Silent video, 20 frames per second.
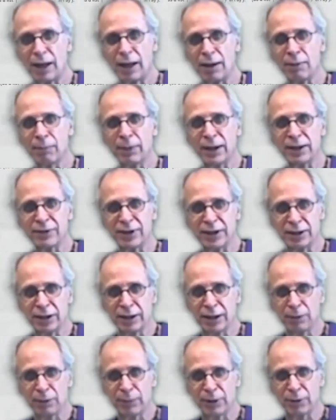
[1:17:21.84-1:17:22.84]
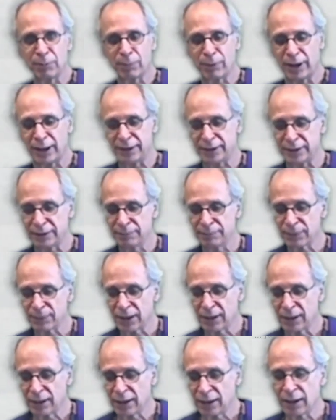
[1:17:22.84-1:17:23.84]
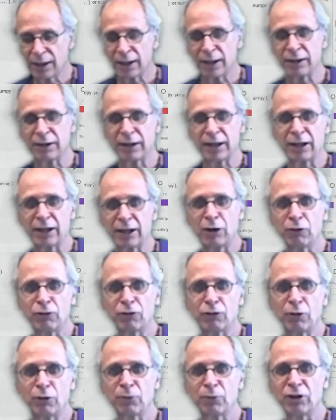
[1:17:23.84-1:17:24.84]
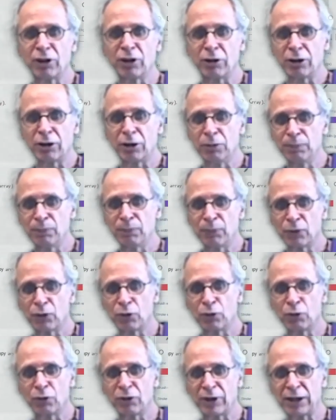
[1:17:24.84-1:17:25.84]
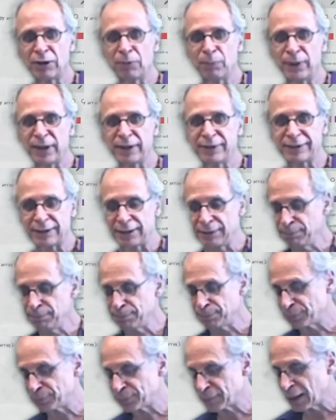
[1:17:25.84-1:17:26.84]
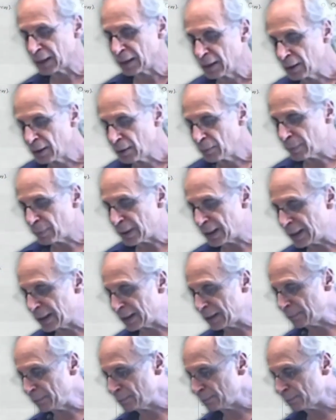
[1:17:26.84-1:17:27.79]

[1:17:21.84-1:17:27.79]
Makes that a little bit brighter. And I go from 0 to that pixel by